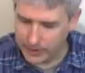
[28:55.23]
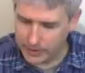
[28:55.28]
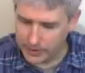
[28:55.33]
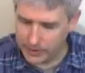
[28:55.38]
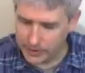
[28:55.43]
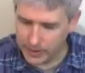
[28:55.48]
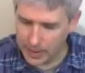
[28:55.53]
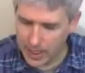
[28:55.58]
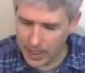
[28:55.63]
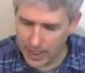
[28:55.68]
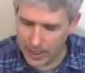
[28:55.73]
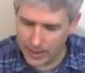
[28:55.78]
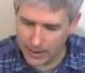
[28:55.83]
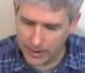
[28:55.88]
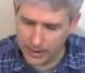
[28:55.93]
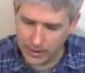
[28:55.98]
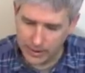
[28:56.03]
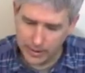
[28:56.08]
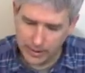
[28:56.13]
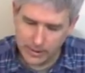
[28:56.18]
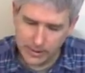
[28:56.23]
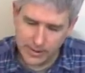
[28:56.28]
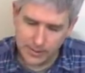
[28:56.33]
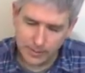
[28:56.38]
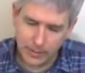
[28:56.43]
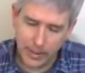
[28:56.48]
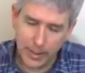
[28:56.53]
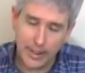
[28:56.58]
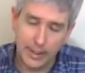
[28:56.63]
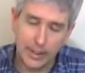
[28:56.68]
there's a high
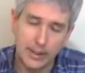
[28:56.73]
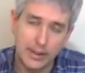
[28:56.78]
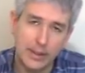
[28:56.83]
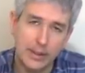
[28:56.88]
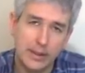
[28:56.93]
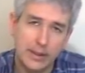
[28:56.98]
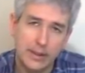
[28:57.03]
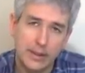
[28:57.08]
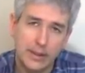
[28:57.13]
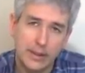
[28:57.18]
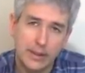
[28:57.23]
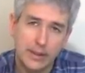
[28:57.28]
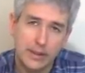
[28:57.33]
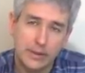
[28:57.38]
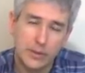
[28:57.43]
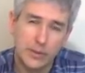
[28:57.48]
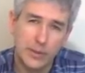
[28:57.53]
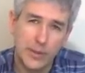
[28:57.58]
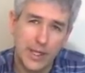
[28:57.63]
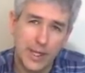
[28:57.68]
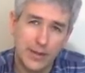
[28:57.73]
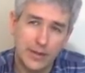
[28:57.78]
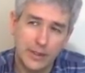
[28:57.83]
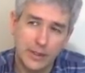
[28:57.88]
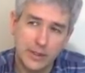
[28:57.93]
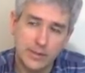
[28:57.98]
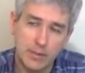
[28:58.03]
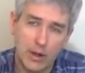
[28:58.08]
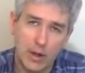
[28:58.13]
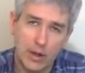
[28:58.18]
spike. When we had the
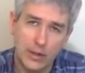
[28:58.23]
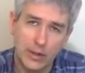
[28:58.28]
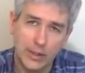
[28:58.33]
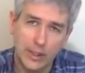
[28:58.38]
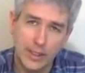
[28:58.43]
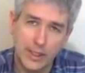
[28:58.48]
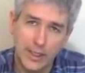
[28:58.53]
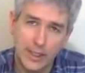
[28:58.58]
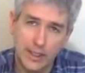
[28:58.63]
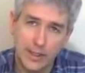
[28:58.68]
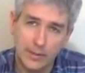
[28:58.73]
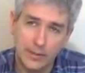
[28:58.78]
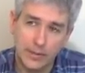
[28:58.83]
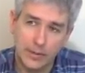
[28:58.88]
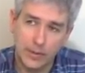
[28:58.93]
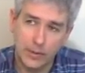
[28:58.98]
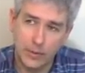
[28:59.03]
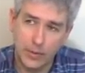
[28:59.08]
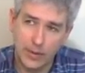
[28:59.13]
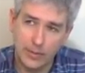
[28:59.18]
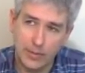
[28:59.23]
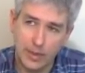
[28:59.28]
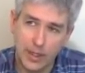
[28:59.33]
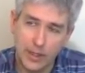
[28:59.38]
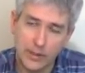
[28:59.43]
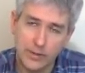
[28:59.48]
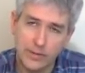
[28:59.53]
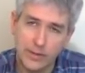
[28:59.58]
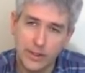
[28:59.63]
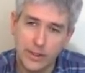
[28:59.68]
smaller kit with the one
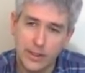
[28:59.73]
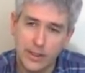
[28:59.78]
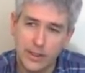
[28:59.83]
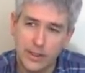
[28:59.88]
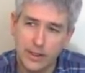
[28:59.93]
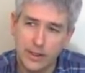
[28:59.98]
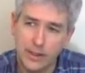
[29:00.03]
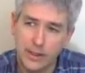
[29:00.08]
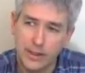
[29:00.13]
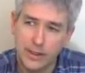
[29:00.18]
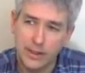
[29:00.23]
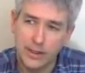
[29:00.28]
MOSFET here,